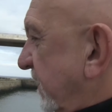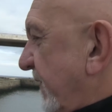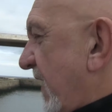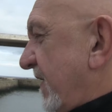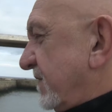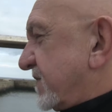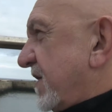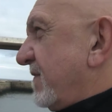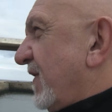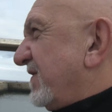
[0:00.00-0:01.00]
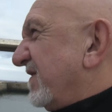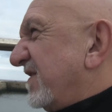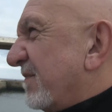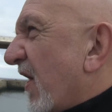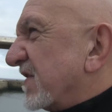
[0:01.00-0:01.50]
think about in the same way that
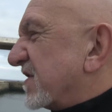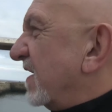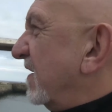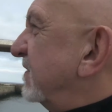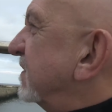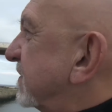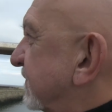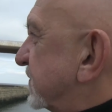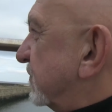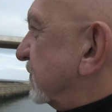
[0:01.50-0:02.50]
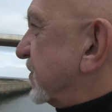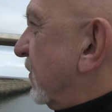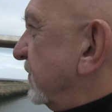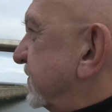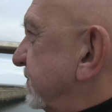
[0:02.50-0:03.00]
you might say an individual's
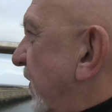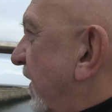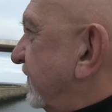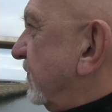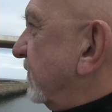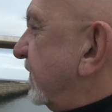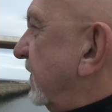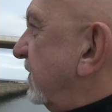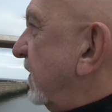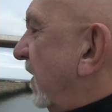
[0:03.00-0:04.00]
haunted by something,